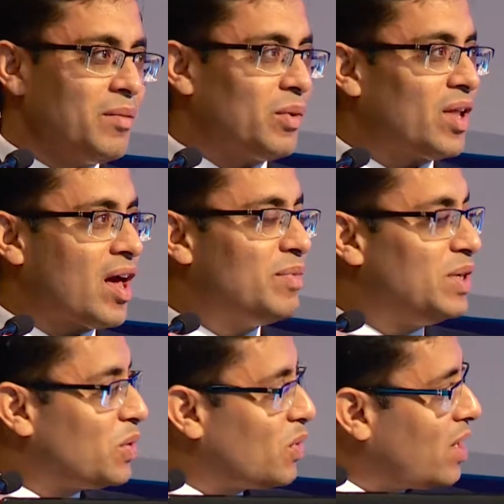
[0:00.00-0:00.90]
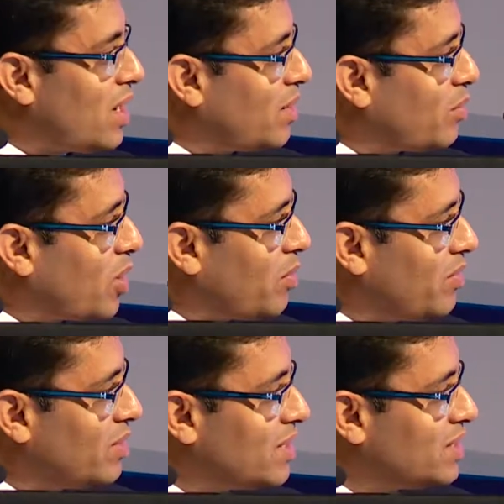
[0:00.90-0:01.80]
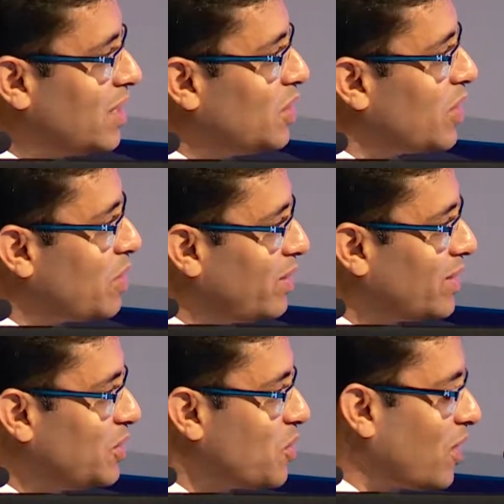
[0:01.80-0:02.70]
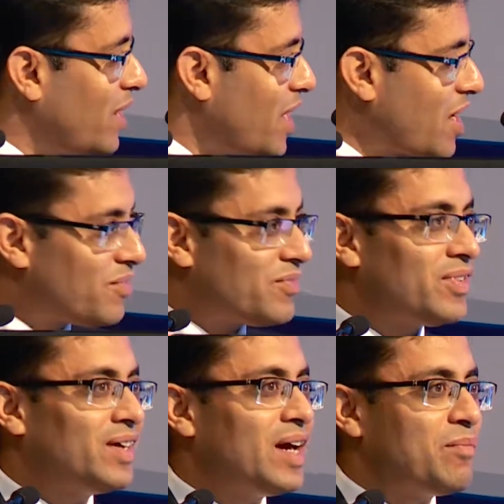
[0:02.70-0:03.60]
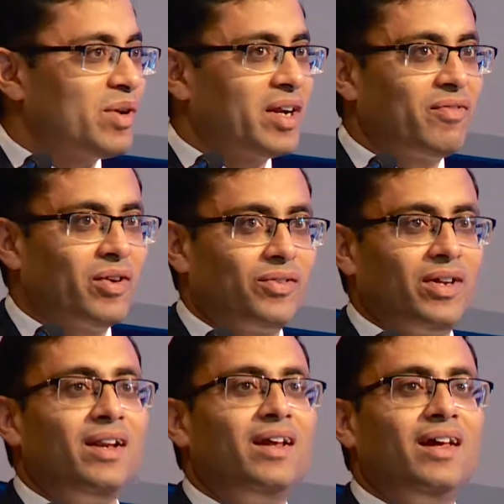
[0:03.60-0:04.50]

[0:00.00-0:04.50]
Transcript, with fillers: Because I have been told that probably with SGLT2 inhibitors, you already have uh, empagliflozin.